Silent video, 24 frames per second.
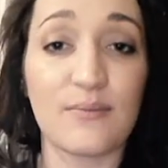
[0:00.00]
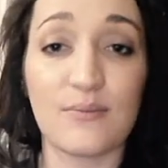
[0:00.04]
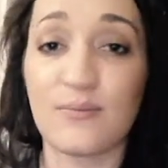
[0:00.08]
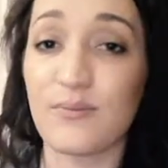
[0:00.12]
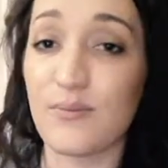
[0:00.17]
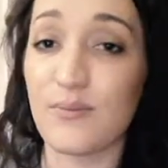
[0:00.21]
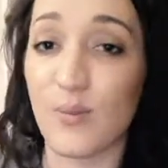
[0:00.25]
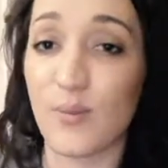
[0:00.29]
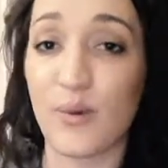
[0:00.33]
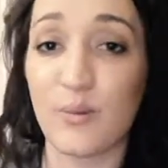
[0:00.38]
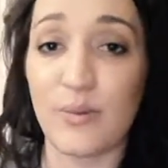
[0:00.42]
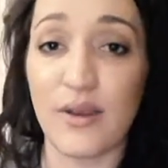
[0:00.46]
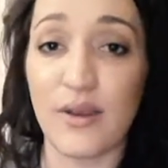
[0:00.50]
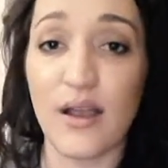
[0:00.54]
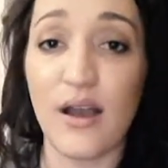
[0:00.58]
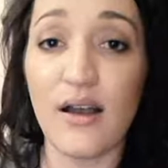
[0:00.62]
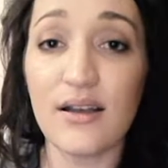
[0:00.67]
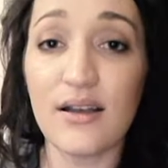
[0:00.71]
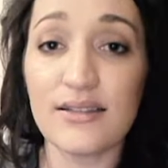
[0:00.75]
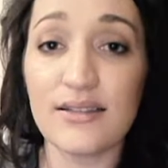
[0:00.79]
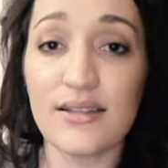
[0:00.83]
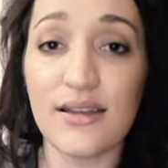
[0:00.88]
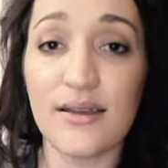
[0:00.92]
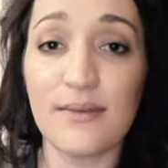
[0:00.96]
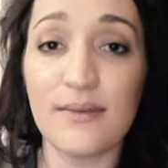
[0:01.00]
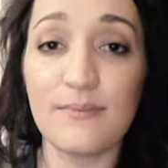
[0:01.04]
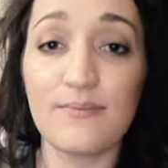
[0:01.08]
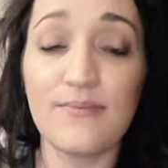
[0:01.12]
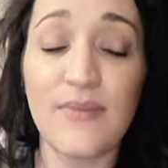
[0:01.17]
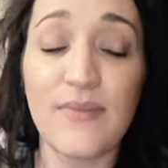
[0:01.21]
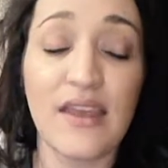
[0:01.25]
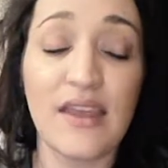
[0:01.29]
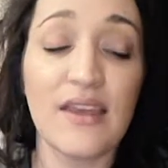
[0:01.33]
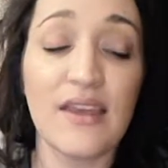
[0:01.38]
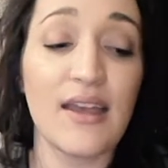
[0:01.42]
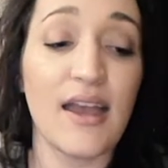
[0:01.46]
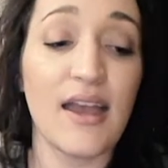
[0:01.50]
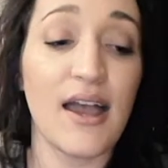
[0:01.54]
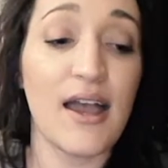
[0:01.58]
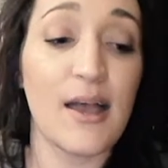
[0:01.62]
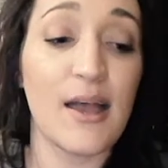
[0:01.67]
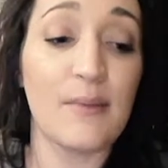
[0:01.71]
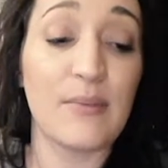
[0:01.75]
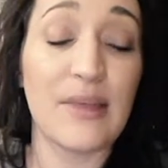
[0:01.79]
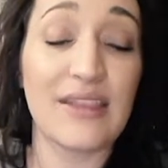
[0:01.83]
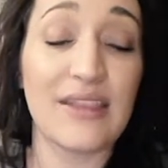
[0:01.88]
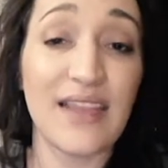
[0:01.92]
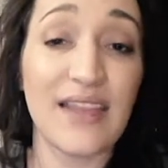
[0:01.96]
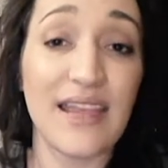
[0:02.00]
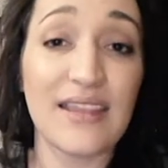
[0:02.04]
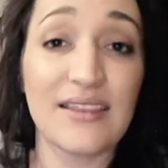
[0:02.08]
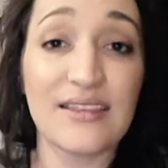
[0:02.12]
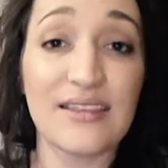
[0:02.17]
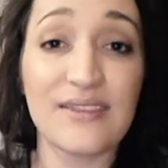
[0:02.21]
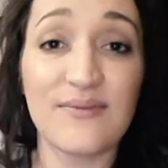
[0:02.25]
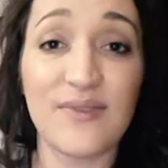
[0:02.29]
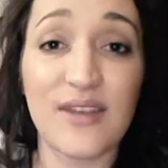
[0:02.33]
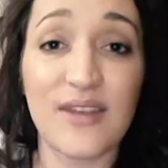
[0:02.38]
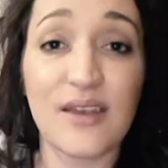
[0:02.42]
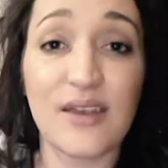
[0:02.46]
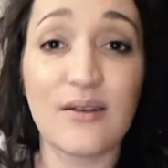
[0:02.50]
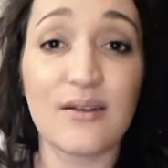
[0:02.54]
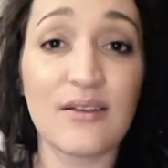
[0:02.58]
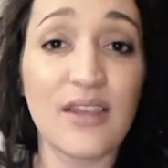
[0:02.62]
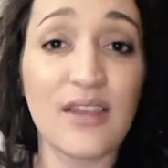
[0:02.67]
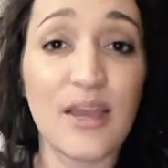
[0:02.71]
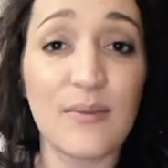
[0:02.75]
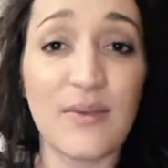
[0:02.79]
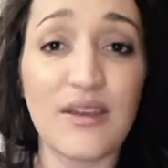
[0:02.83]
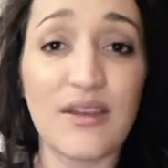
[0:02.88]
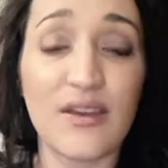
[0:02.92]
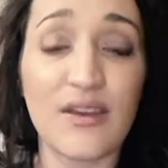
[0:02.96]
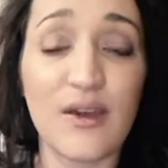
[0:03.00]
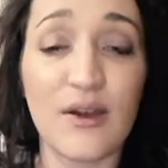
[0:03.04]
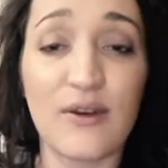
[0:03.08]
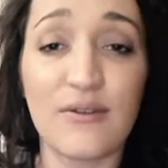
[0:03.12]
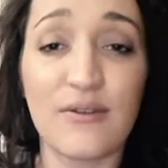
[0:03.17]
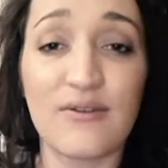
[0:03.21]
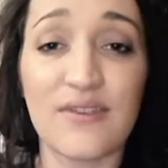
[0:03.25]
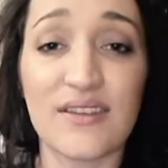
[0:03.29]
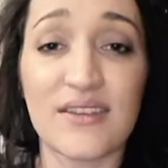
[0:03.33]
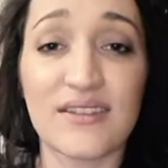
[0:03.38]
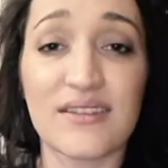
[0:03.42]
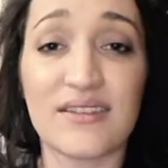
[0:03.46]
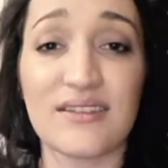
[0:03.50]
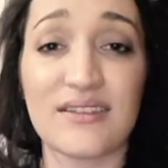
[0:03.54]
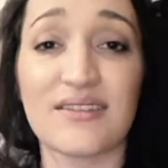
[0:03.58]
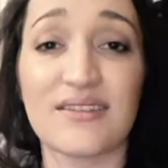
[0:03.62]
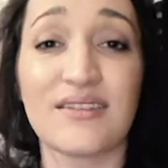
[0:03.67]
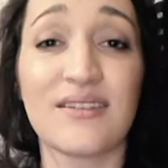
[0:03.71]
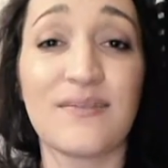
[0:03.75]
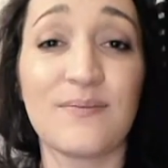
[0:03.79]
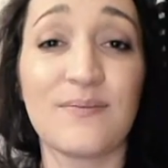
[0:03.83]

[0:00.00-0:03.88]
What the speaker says: would be awesome. And like this video to let me know if this is